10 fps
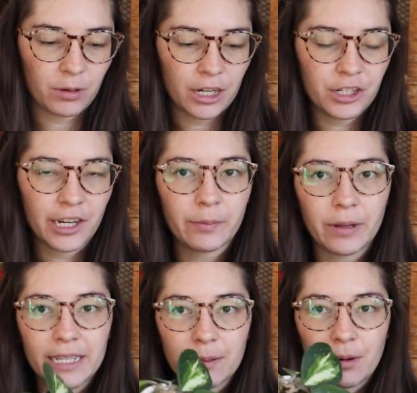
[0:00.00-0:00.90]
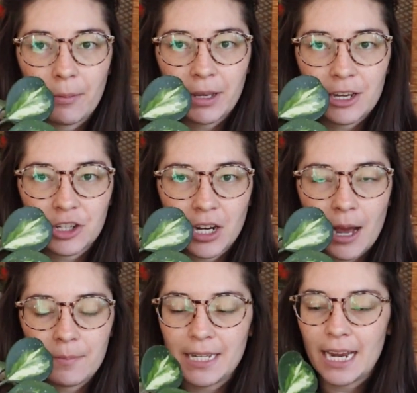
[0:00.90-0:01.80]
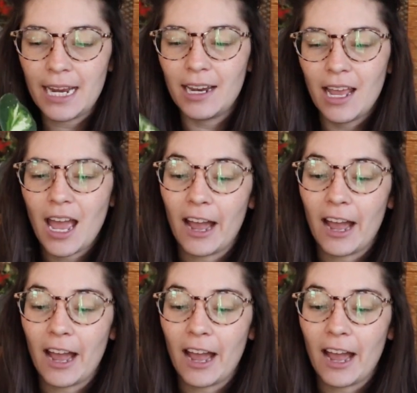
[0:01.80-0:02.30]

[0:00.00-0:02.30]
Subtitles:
project, but it's a propagation update.